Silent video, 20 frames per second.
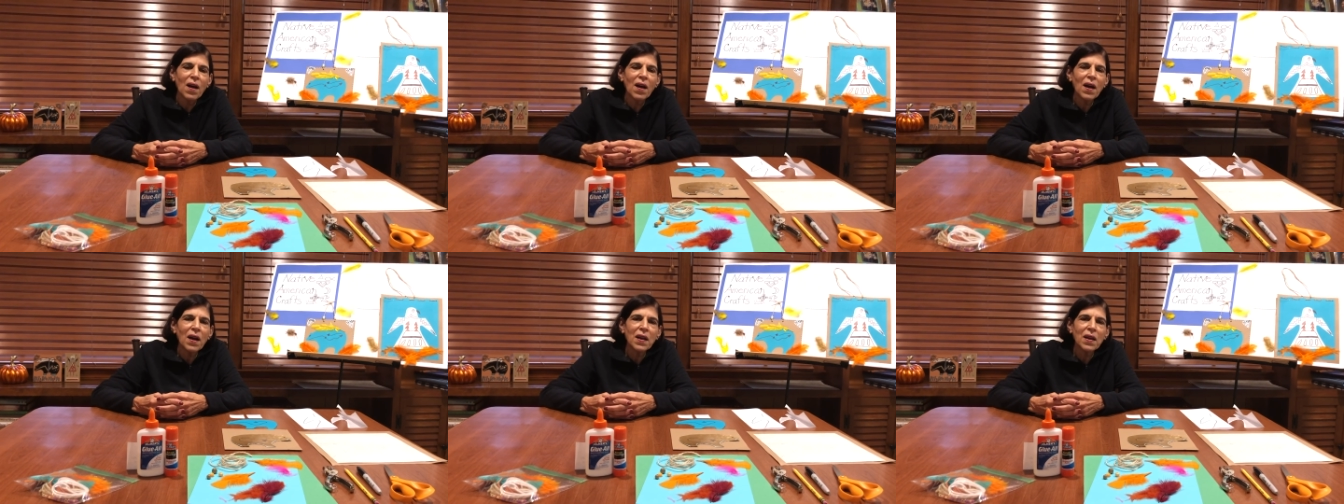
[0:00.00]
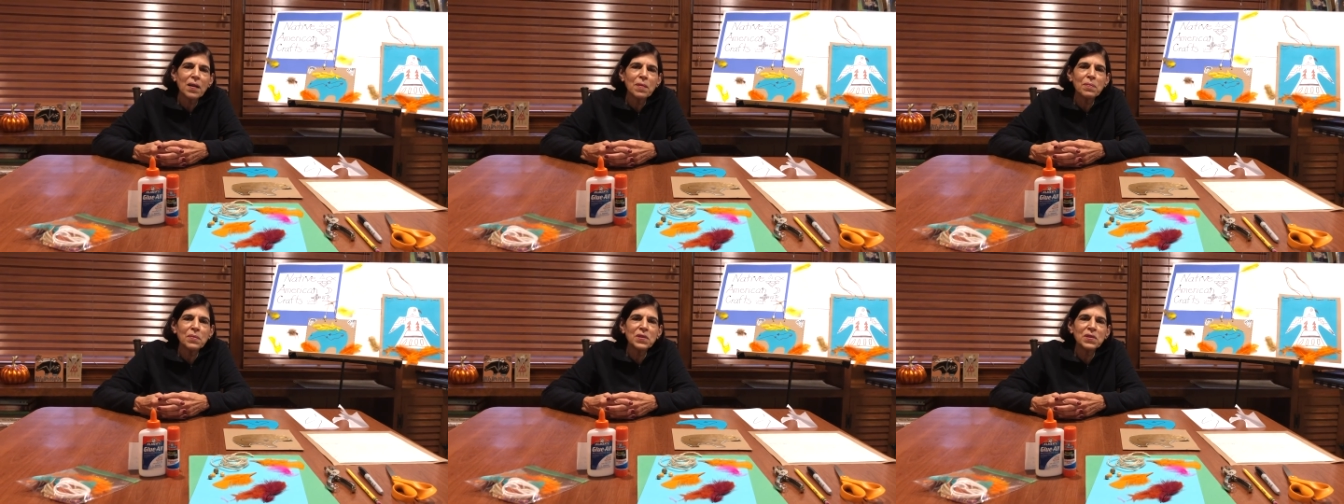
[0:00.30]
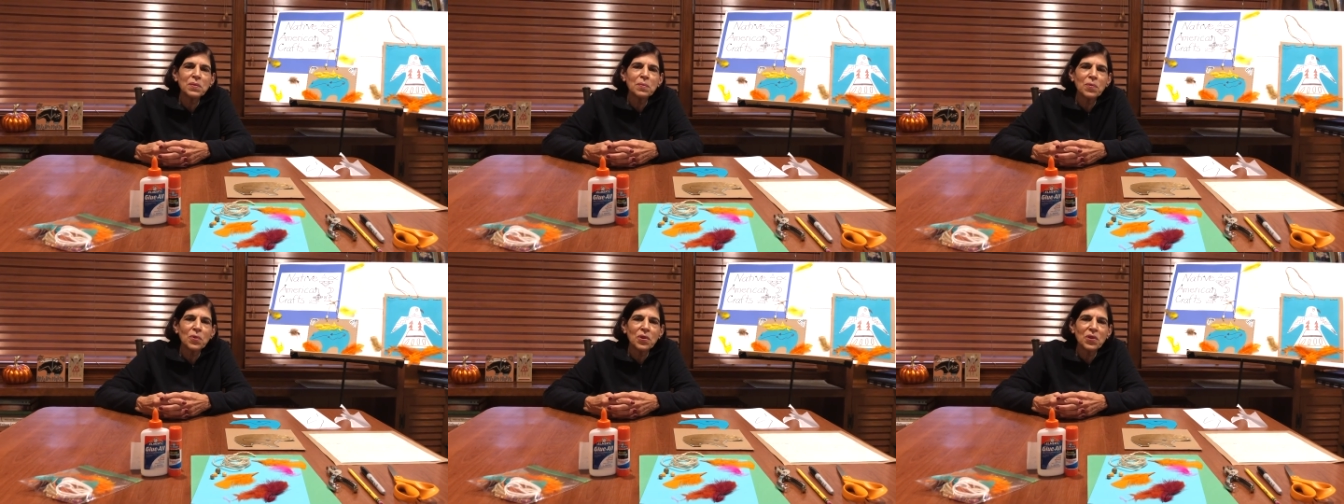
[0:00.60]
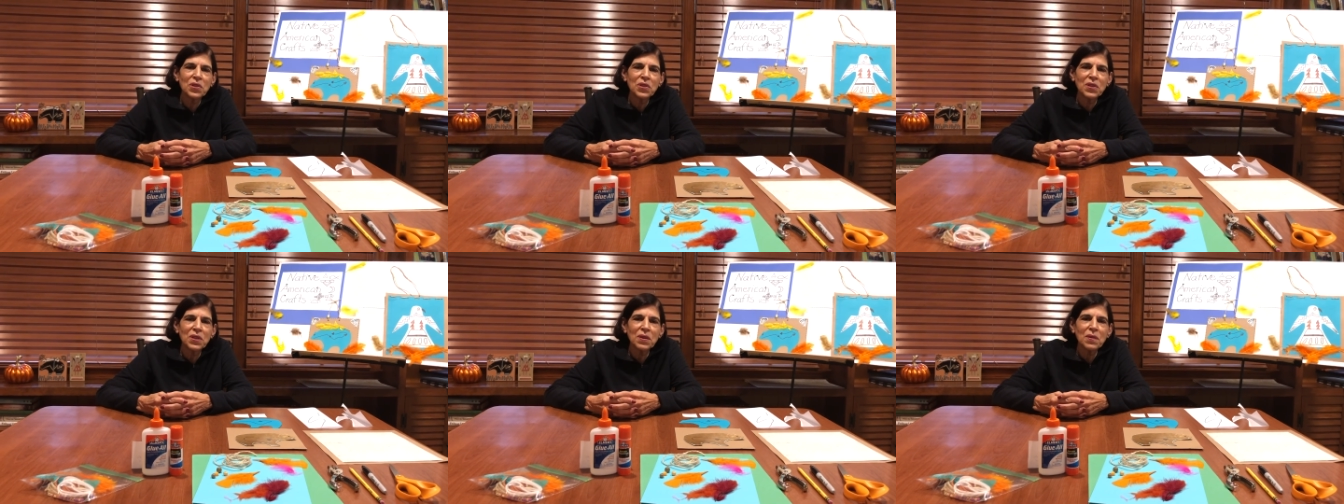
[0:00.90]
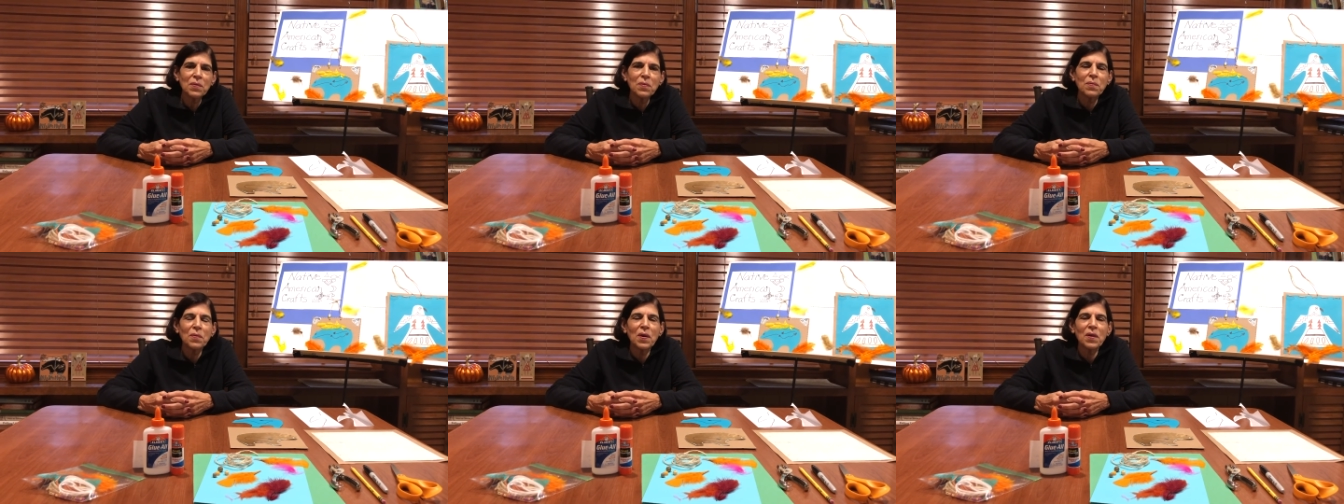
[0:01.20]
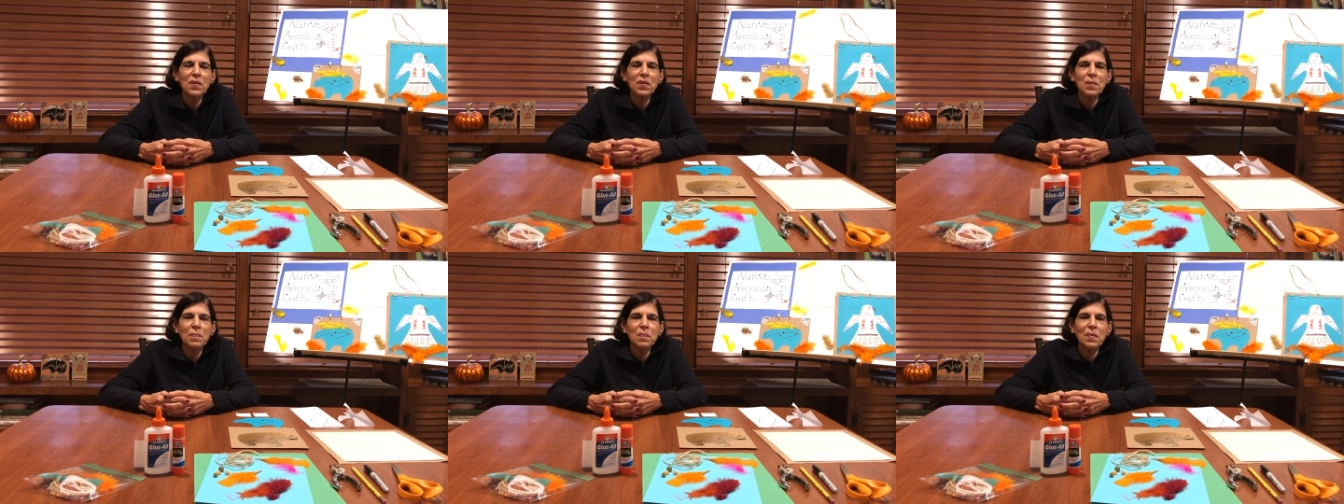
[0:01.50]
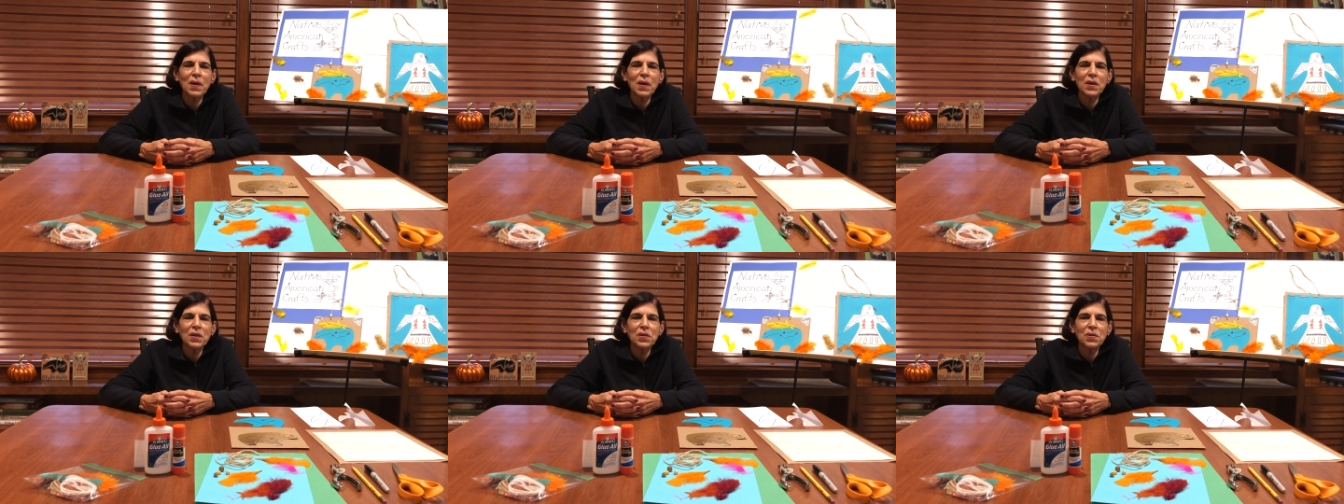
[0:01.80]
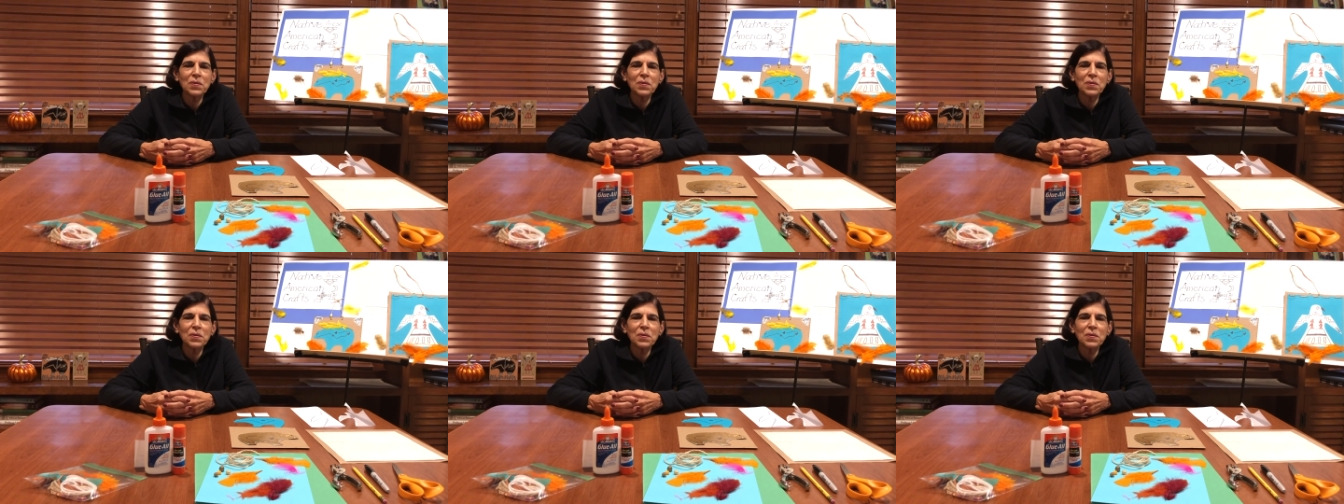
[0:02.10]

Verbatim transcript: Hi, I'm Miss Marcia. Welcome back